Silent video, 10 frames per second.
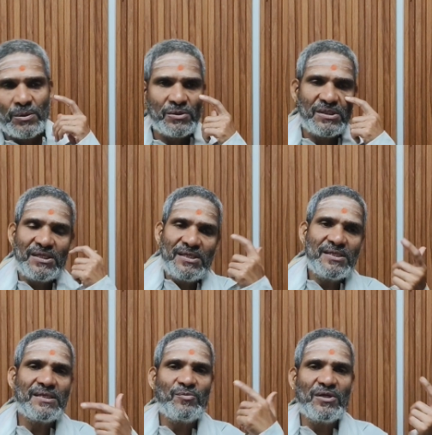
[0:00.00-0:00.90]
So this
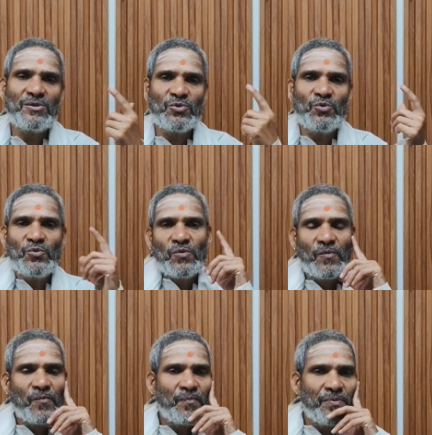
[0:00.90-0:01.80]
is similar to
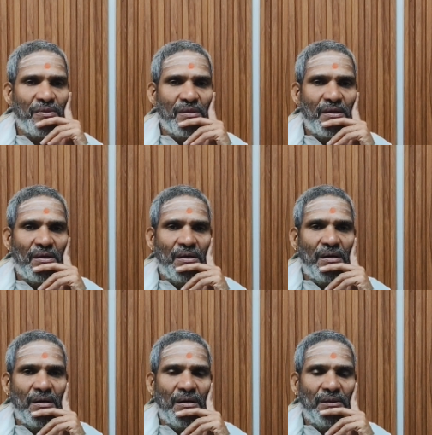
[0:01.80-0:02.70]

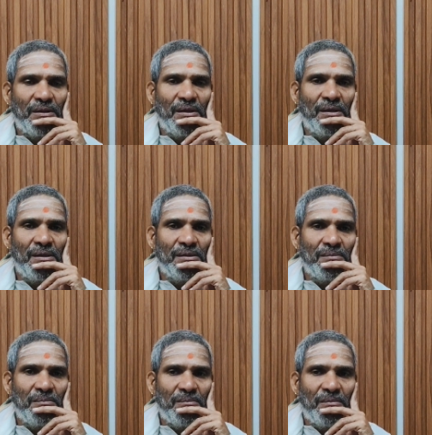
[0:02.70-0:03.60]

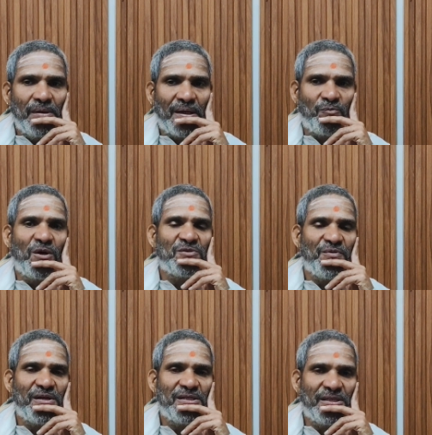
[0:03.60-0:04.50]
the
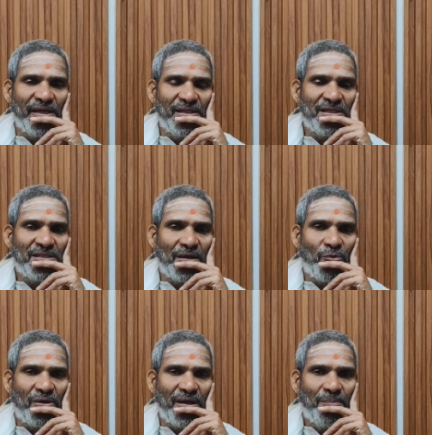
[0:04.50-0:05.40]
atmospheric changes that
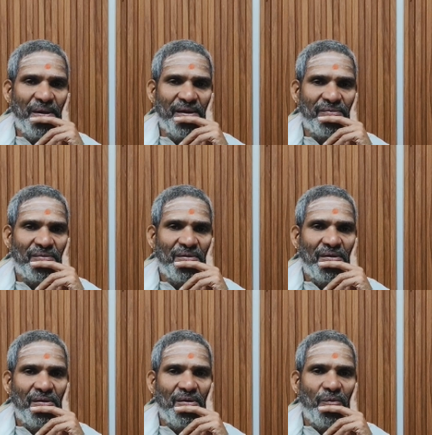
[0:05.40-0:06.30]
would take place
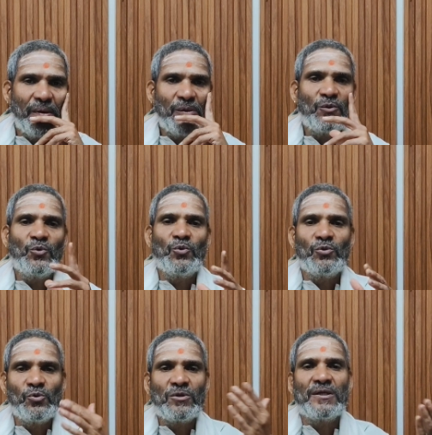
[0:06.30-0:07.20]
when you do
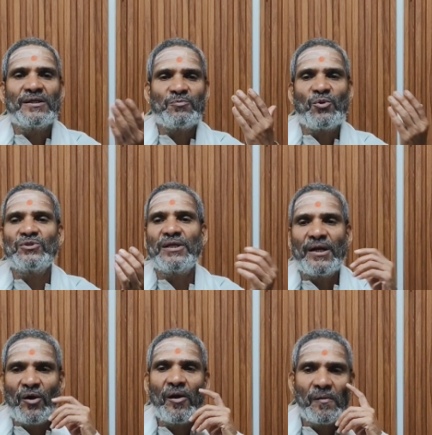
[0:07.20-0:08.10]
nuclear explosion
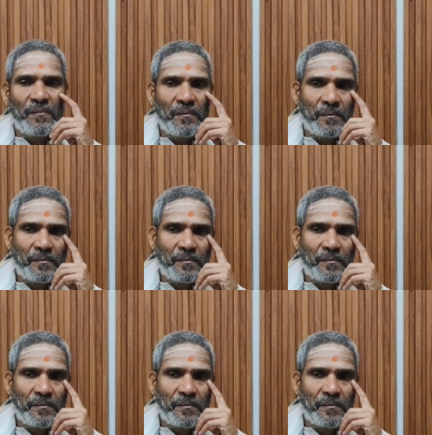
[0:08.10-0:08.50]
and all.